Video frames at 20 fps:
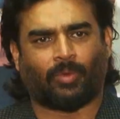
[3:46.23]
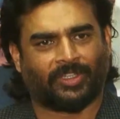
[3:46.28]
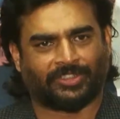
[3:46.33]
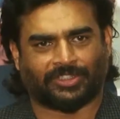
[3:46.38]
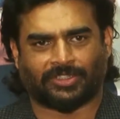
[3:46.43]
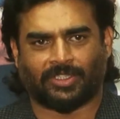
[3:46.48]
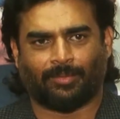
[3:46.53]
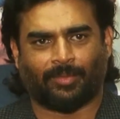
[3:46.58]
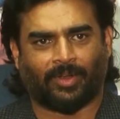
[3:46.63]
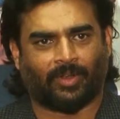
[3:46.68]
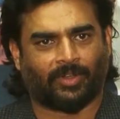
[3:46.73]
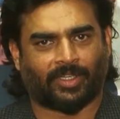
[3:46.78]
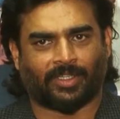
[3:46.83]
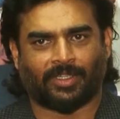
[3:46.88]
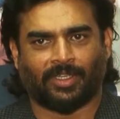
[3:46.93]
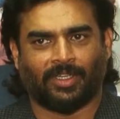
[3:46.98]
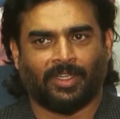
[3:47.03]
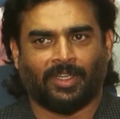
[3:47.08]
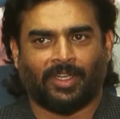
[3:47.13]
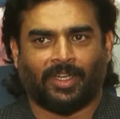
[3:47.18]
question about it.
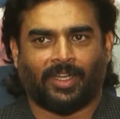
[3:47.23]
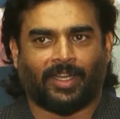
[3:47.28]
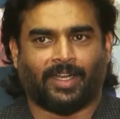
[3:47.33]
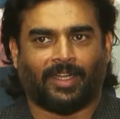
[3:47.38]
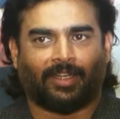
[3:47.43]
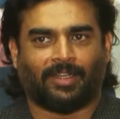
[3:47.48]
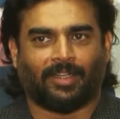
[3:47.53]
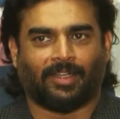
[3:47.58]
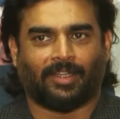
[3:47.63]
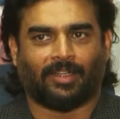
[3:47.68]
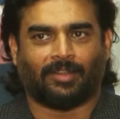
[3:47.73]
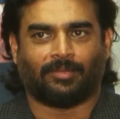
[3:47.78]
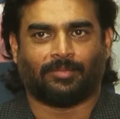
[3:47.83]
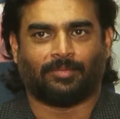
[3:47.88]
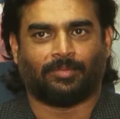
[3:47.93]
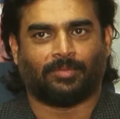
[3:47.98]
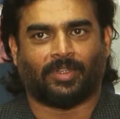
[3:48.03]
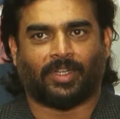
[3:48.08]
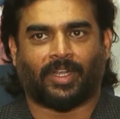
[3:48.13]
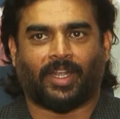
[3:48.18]
And
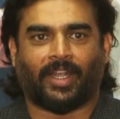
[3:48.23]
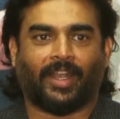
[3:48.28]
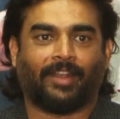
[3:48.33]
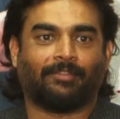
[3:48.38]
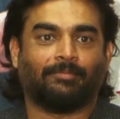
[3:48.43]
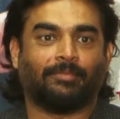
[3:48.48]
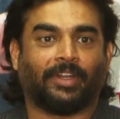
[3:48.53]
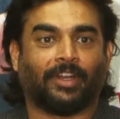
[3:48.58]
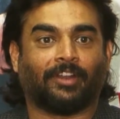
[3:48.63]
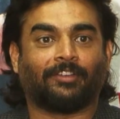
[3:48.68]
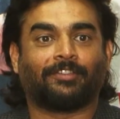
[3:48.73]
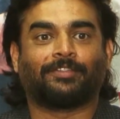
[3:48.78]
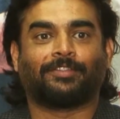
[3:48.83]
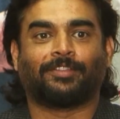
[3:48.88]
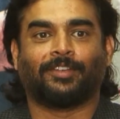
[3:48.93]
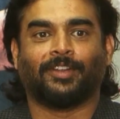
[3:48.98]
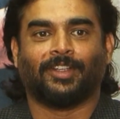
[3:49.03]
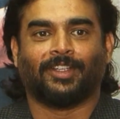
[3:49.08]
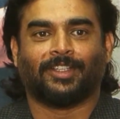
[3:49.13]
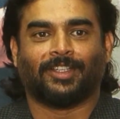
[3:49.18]
I have
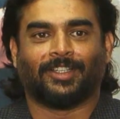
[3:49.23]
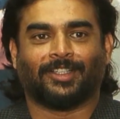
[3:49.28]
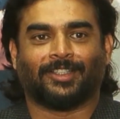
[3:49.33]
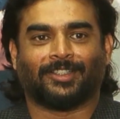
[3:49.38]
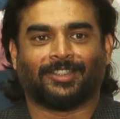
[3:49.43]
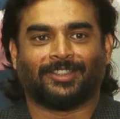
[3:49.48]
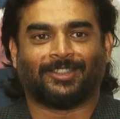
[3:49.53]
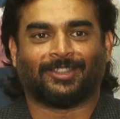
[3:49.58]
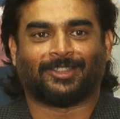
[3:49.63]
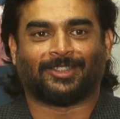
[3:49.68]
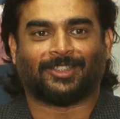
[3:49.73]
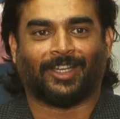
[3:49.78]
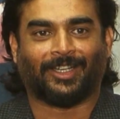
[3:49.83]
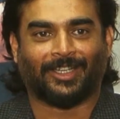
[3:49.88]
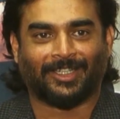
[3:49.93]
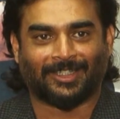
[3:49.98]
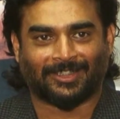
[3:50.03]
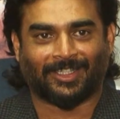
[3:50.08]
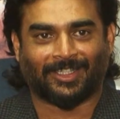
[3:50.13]
enough studies